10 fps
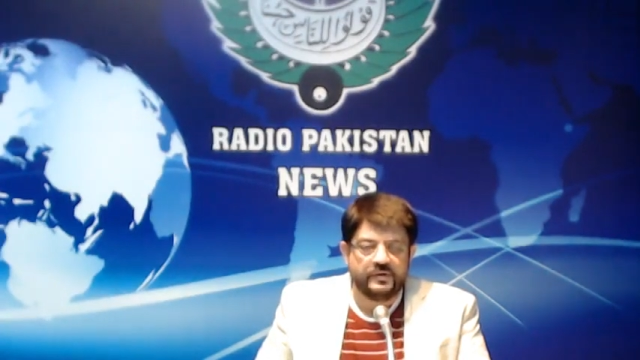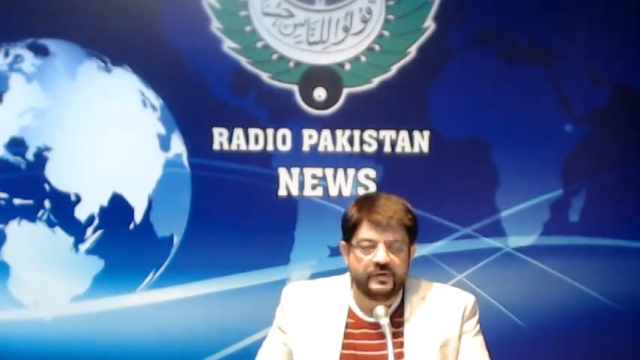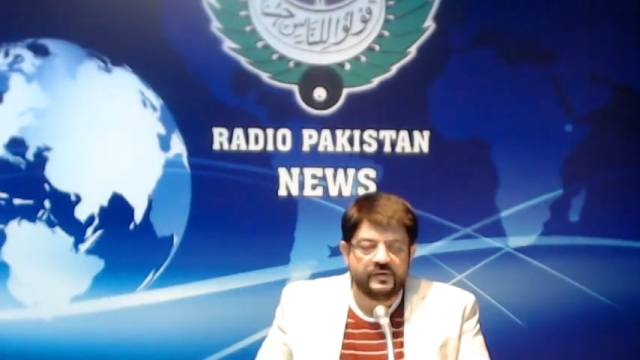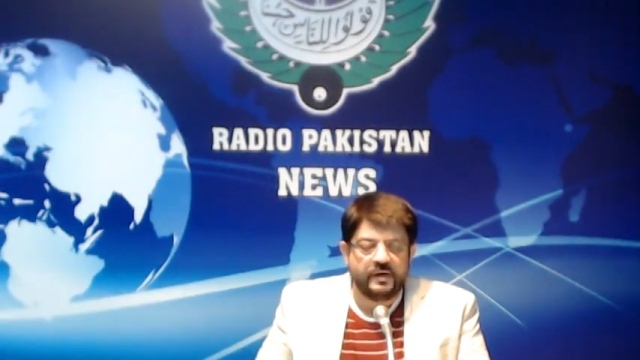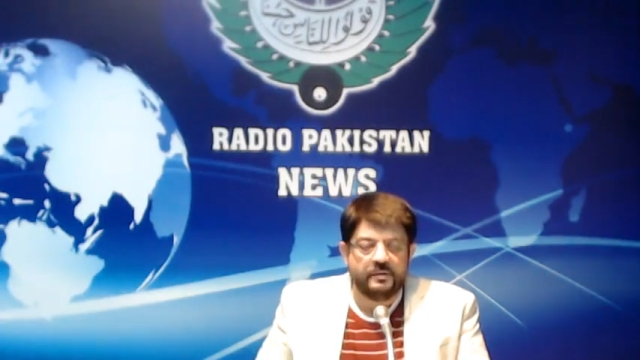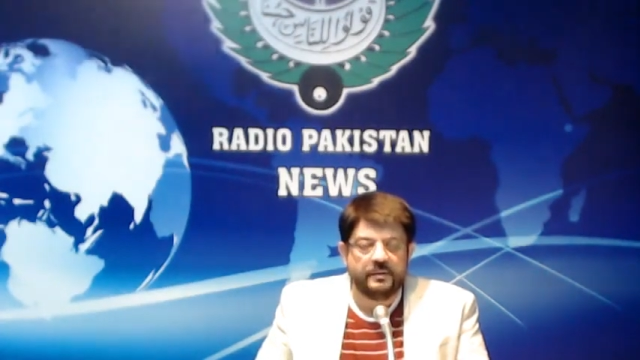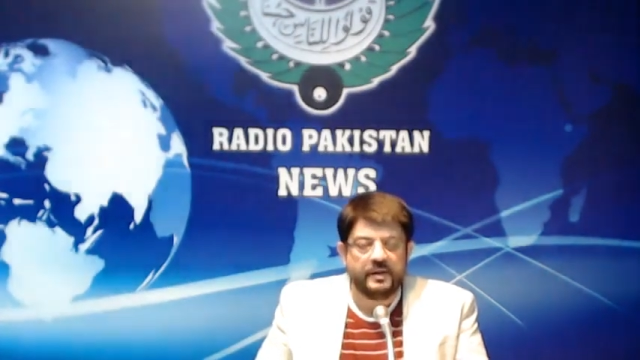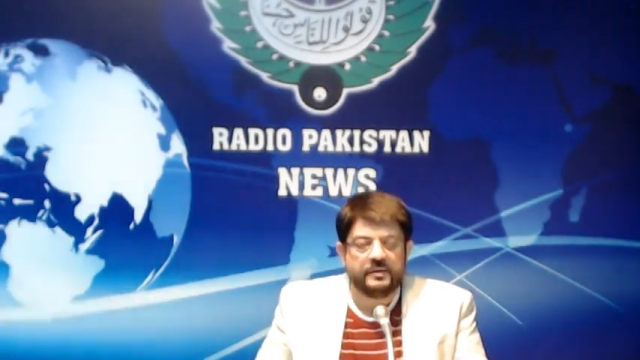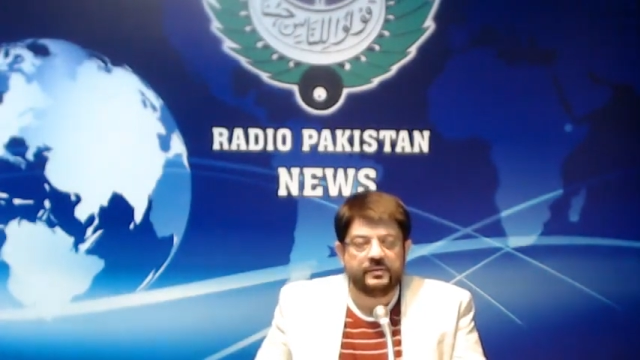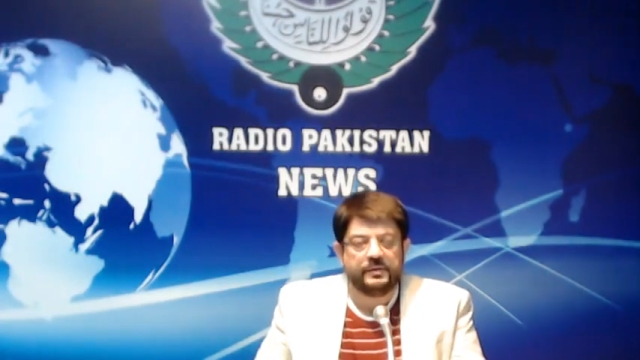in
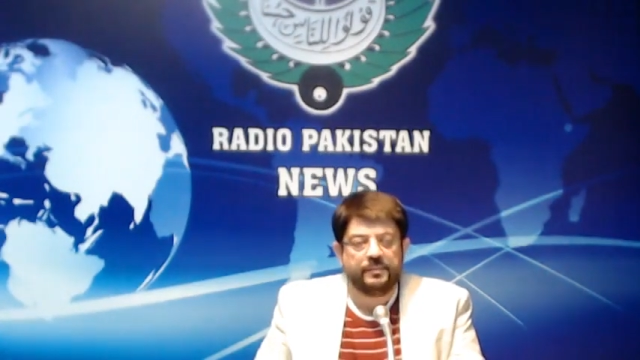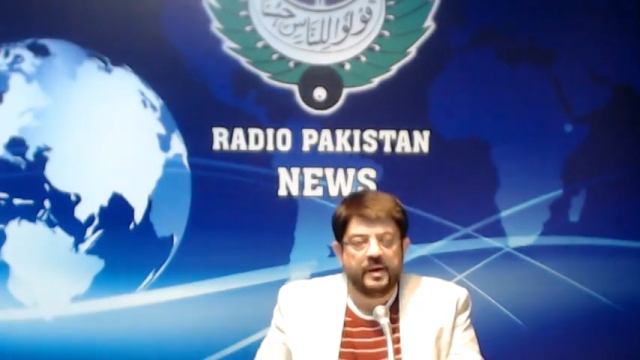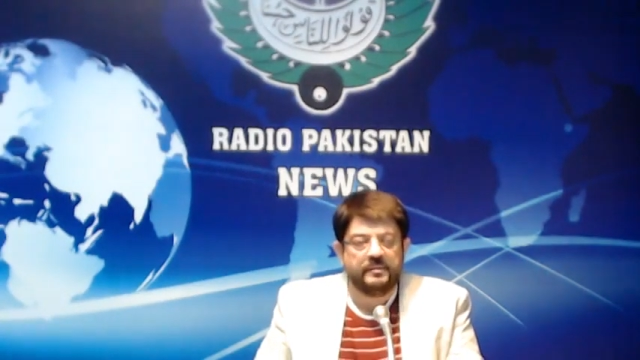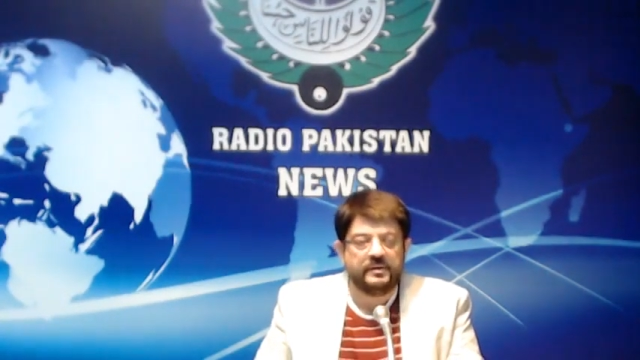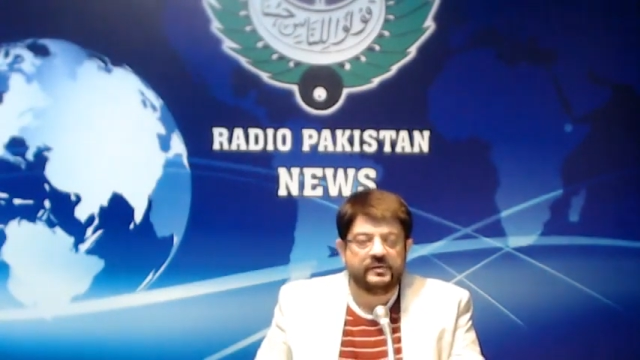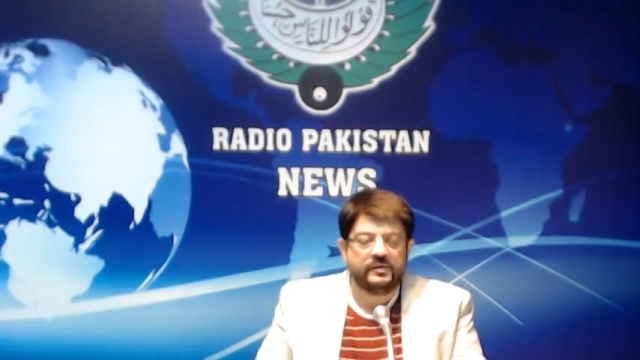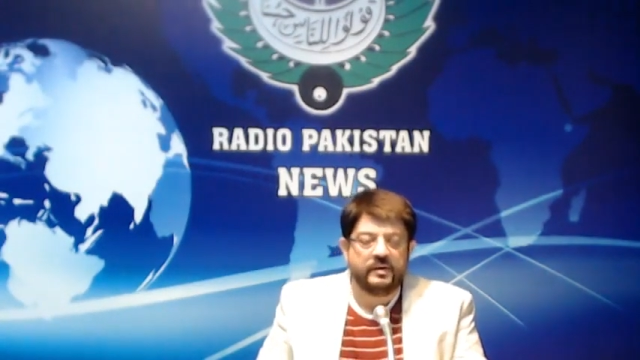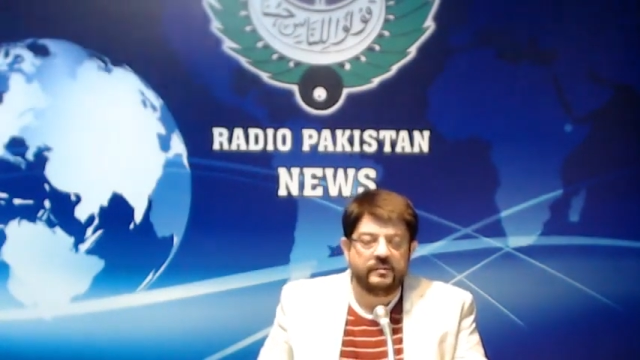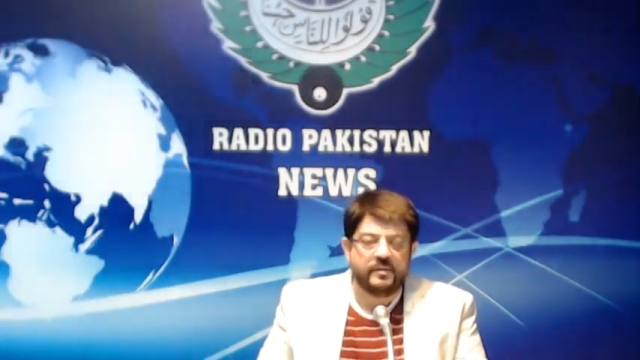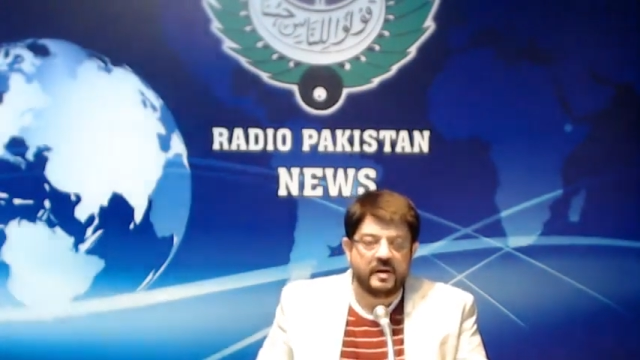Islamabad with the Prime
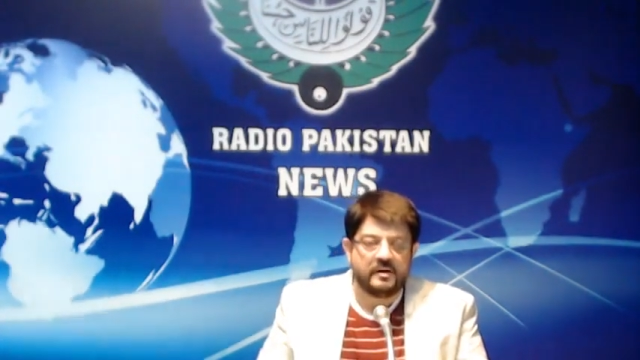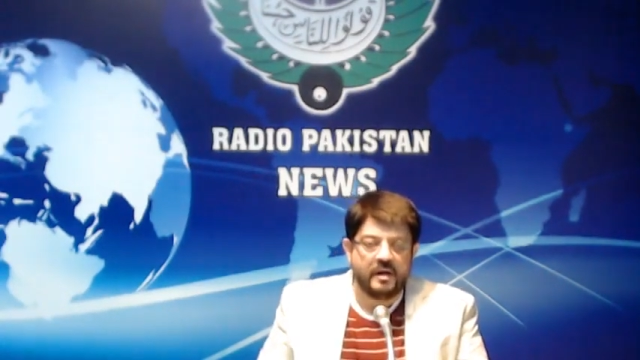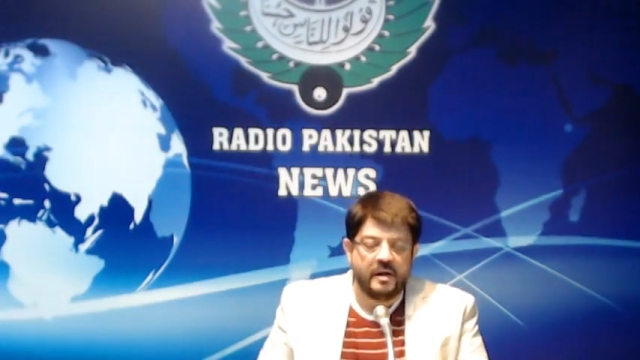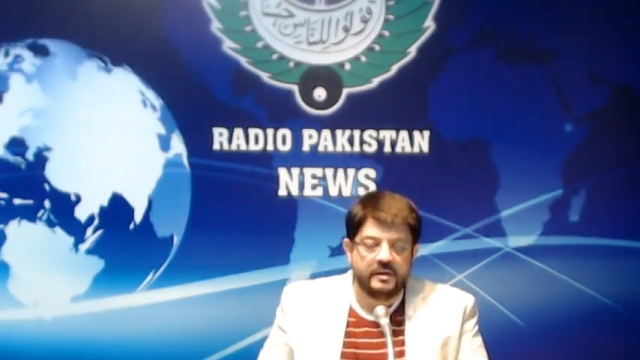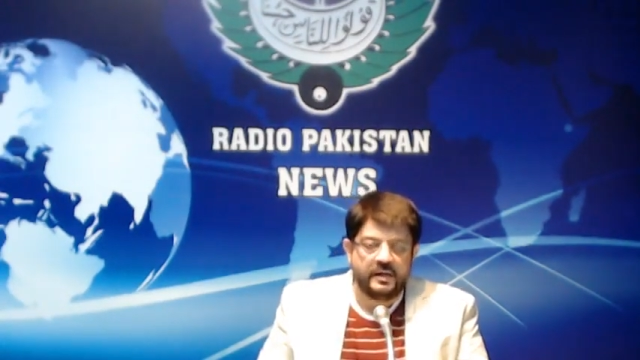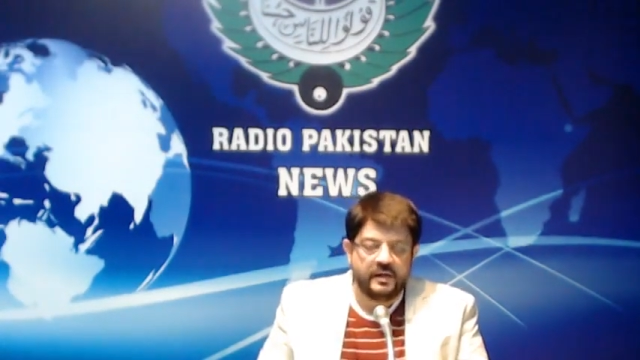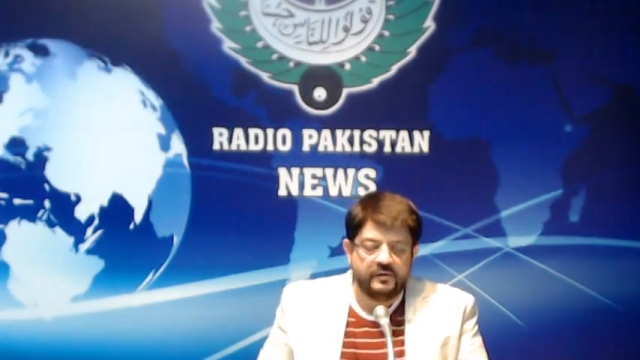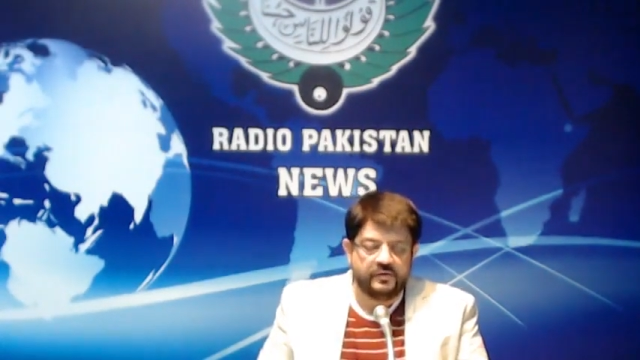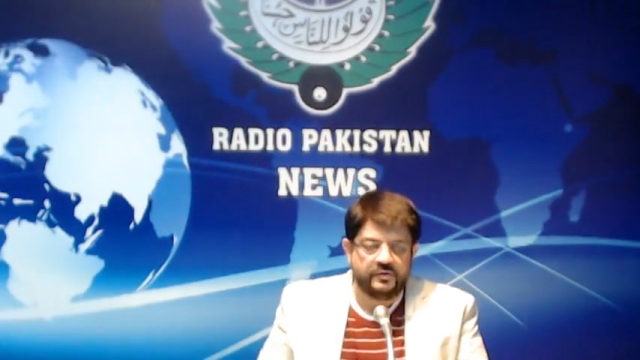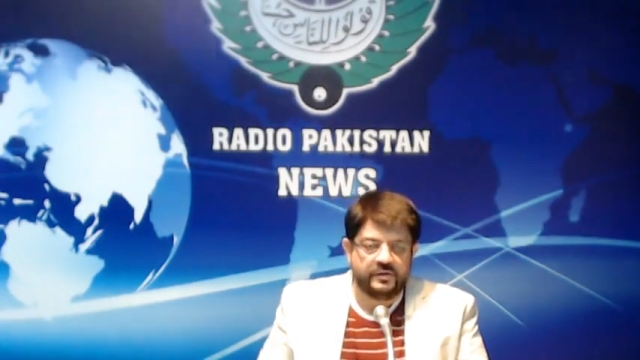Minister Imran Khan
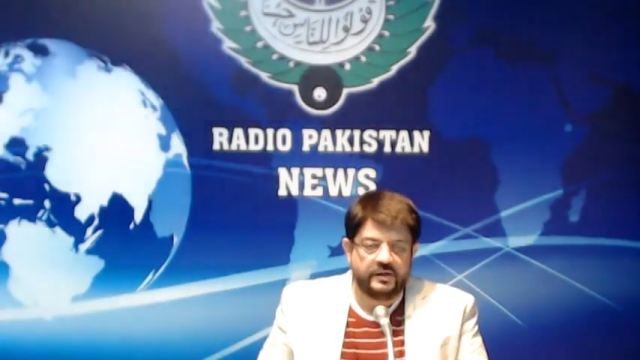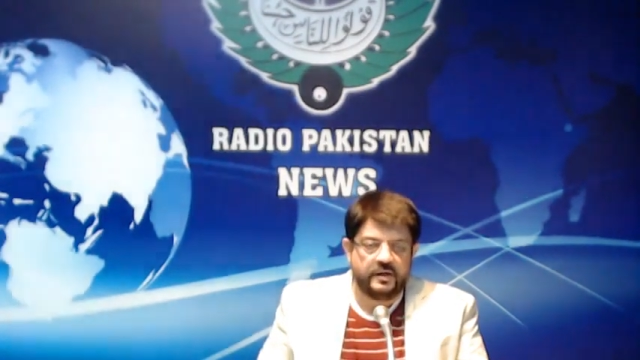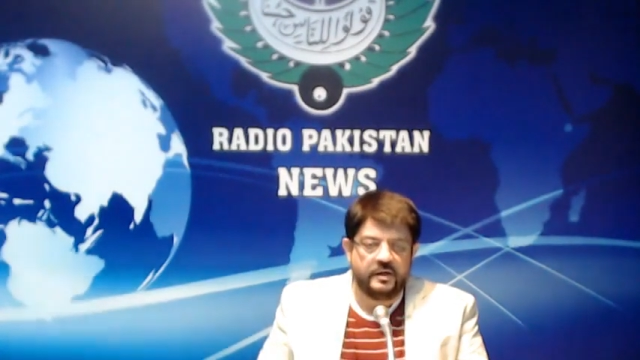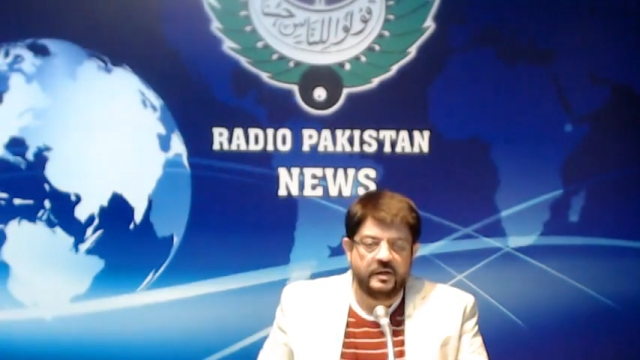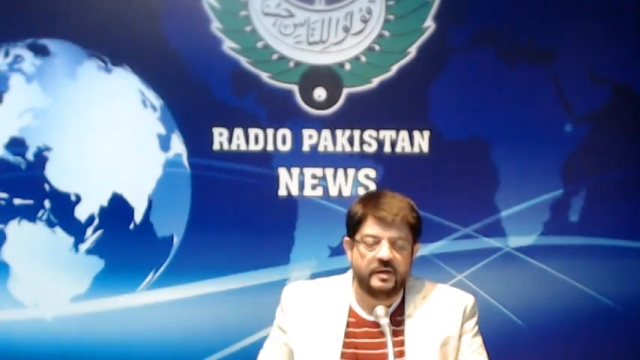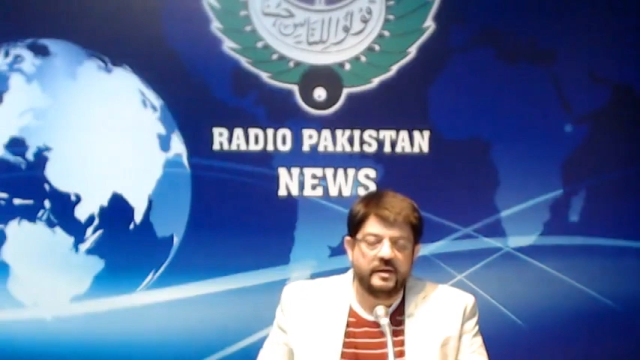in the chair.